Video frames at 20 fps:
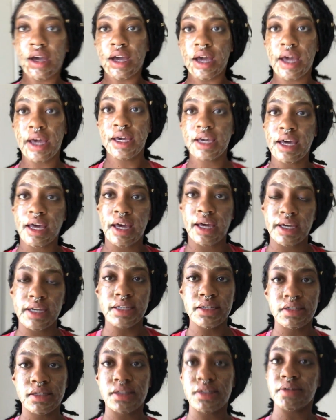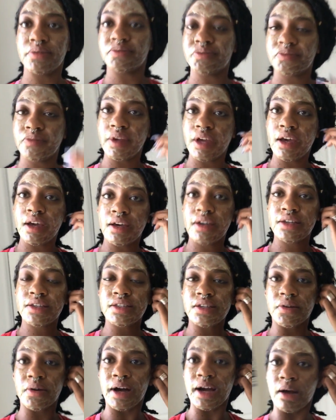Hi guys.
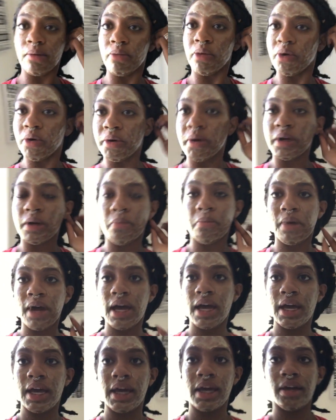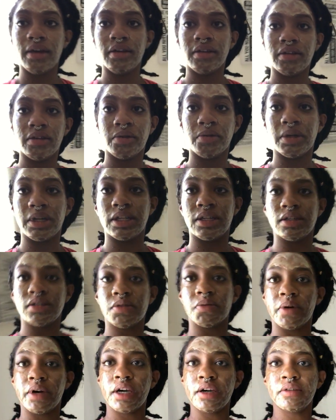So I'm on my, oh wait,
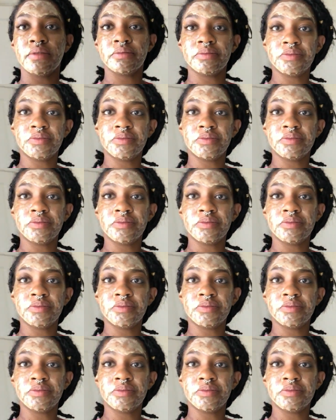this way.